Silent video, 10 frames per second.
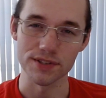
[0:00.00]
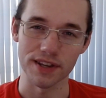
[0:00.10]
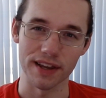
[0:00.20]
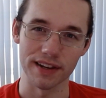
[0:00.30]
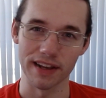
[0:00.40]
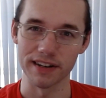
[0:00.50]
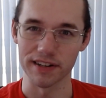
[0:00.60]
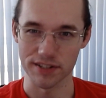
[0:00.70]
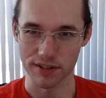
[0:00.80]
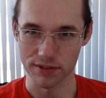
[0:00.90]
and
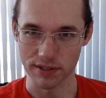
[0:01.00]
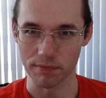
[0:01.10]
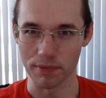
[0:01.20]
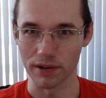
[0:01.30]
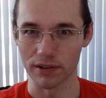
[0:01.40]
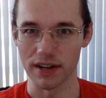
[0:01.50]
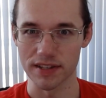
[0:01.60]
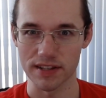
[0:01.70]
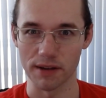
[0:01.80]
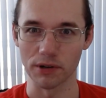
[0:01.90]
editing skills get better
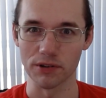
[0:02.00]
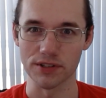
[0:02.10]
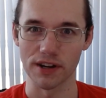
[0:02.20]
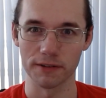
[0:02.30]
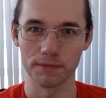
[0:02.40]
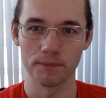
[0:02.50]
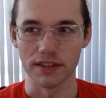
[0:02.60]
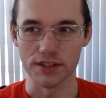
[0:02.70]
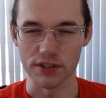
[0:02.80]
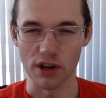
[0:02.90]
as time goes on.
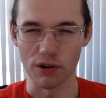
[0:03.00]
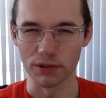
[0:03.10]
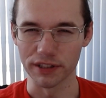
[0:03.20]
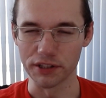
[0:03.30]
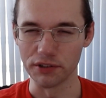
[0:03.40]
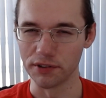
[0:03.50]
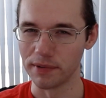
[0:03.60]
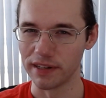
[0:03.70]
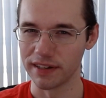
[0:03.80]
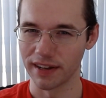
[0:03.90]
This is all really new
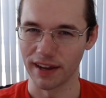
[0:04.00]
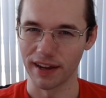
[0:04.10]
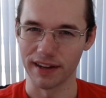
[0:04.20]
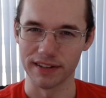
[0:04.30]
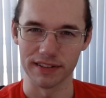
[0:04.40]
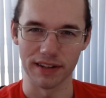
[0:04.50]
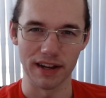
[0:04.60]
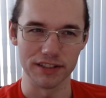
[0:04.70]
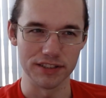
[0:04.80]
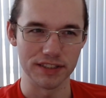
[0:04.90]
to me, and
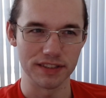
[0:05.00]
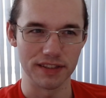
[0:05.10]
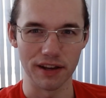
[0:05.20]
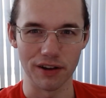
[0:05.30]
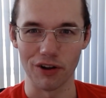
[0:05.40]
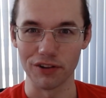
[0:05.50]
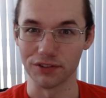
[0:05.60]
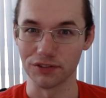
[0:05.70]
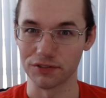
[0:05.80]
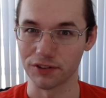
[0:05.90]
I just thank all
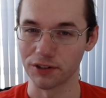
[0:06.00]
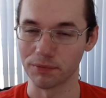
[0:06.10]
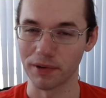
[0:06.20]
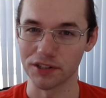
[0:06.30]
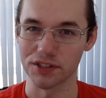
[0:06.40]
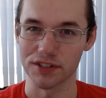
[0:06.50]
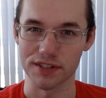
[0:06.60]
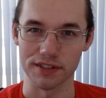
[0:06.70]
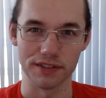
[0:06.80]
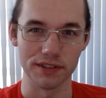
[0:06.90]
of you for your
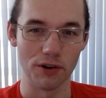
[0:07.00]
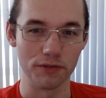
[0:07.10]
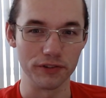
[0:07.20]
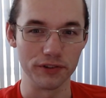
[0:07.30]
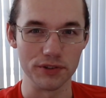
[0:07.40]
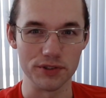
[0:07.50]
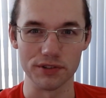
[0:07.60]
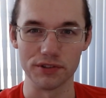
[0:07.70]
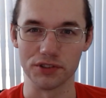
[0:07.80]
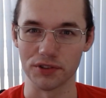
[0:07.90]
patience, and hopefully you
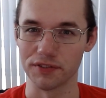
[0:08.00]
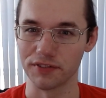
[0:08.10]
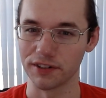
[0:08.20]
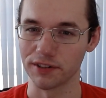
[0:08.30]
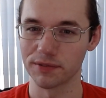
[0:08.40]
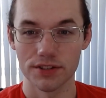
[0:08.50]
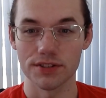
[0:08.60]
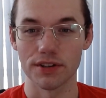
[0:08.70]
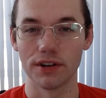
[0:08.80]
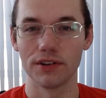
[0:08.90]
still enjoy the video.
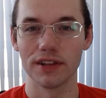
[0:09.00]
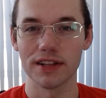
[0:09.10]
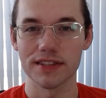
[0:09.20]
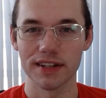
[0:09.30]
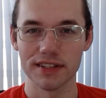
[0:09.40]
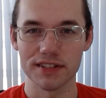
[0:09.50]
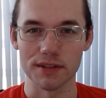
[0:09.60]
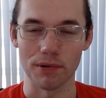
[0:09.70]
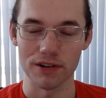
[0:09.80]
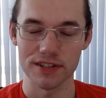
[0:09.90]
So let's get
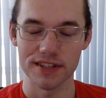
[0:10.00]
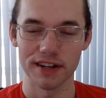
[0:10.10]
into the parts that I